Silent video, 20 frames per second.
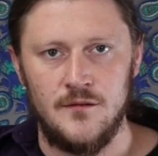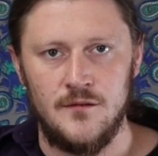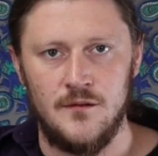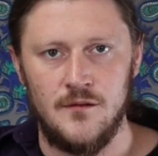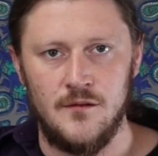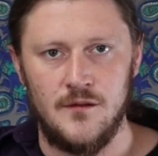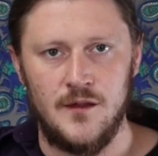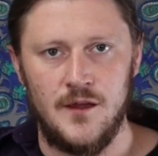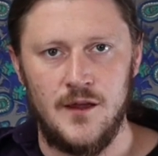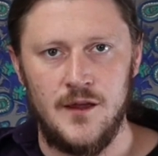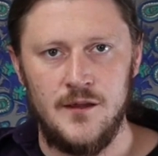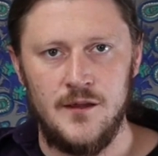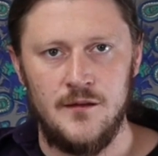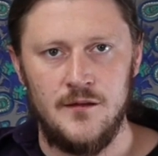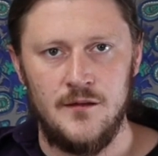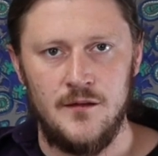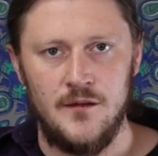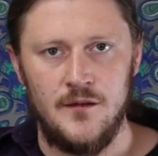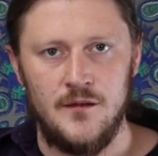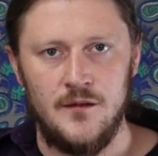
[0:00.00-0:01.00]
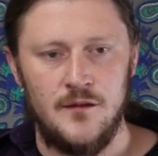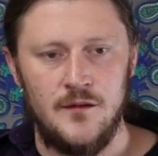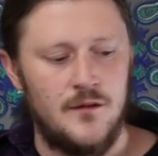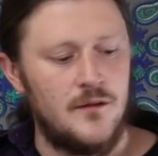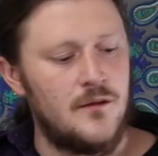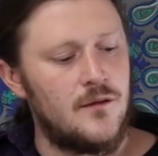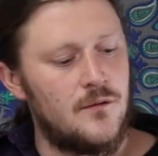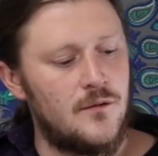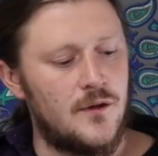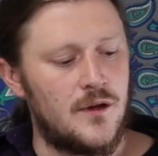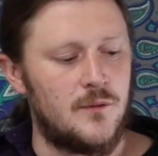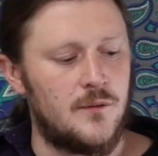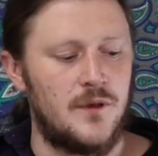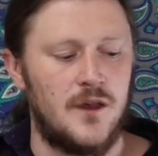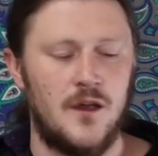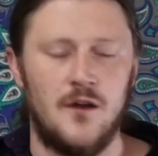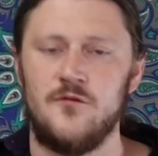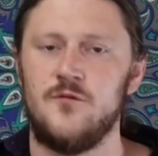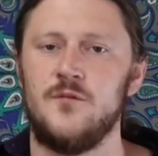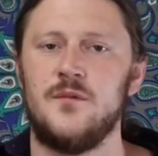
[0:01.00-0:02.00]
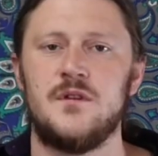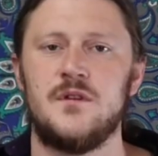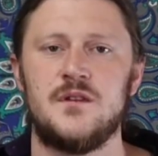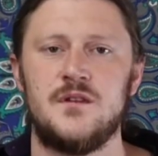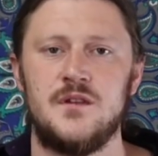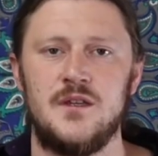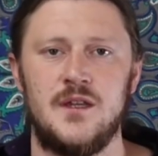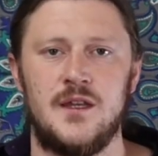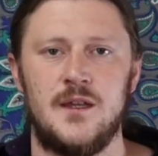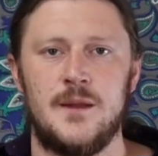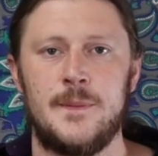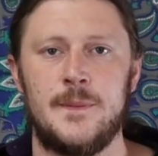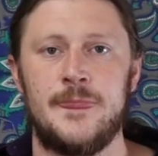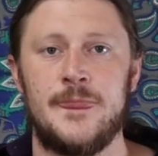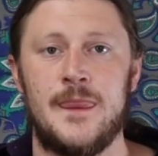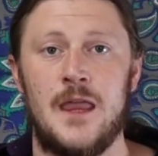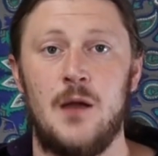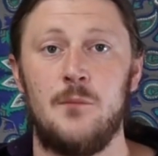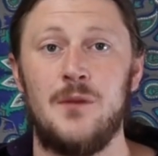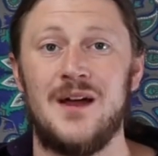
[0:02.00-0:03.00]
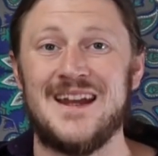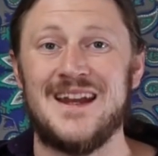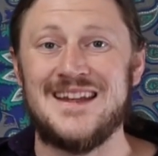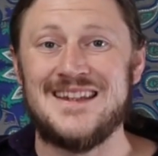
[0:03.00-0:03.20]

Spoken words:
Okay, where can we go from the C? How about a